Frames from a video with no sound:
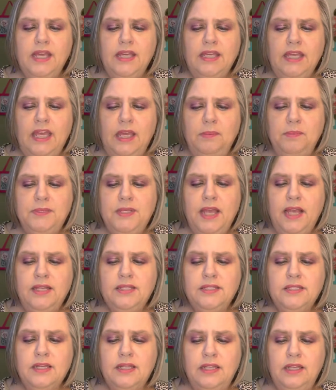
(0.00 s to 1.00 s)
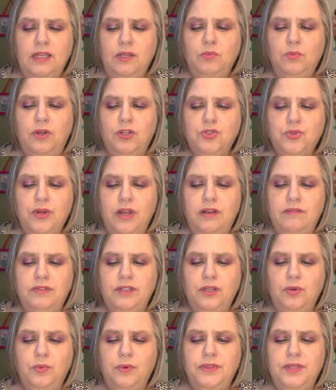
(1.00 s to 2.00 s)
Keeps hands clean while
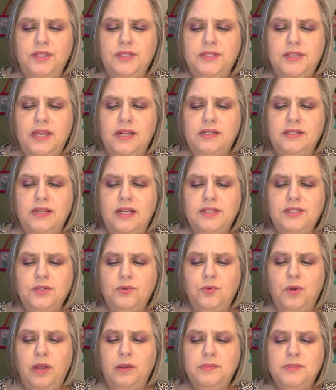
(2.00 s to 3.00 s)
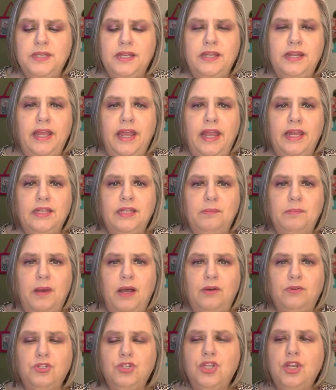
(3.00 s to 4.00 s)
traveling with these sanitizing wipes in a handy
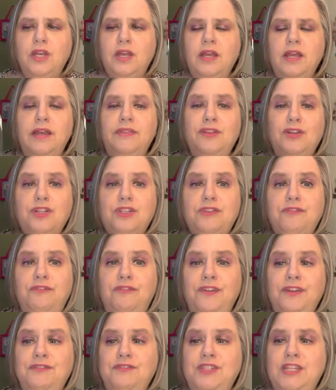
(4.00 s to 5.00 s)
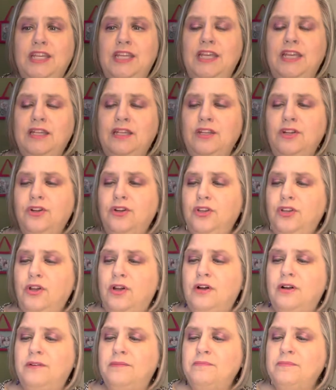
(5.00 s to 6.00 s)
pouch. There's 50 in here,
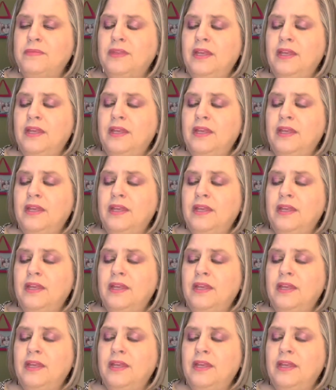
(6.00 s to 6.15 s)
y'all.